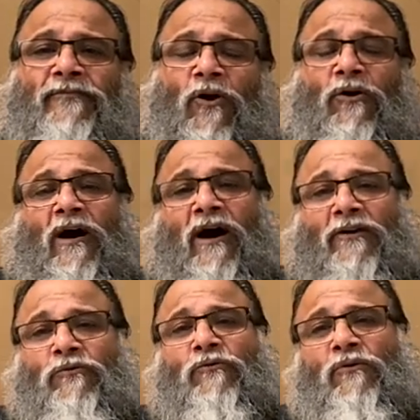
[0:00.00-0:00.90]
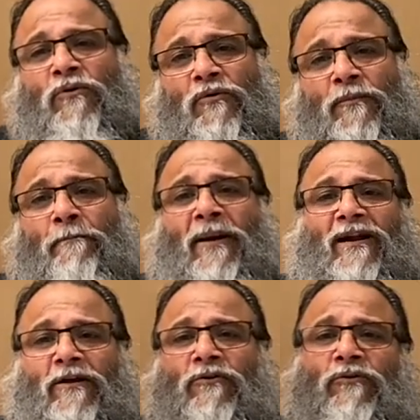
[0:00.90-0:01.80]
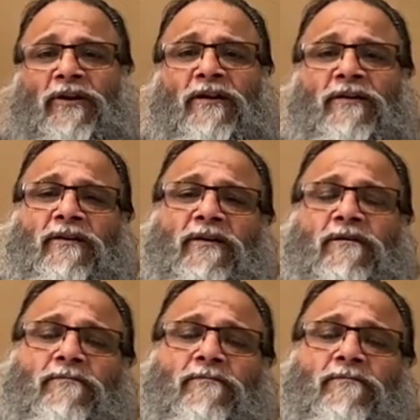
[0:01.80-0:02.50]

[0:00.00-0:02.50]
or are you matter oriented?